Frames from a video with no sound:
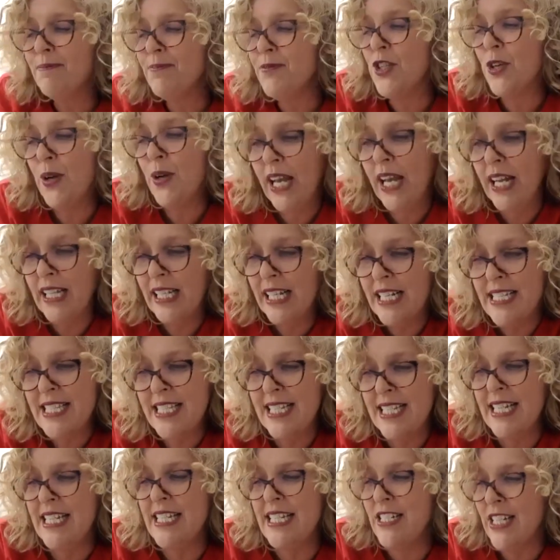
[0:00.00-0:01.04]
to
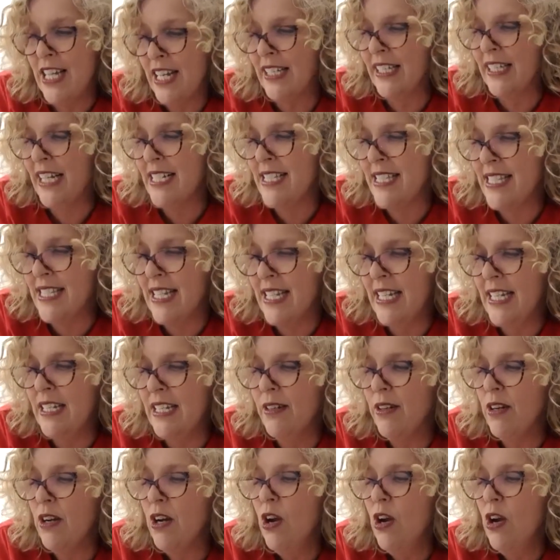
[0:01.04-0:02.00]
LAC to LAC.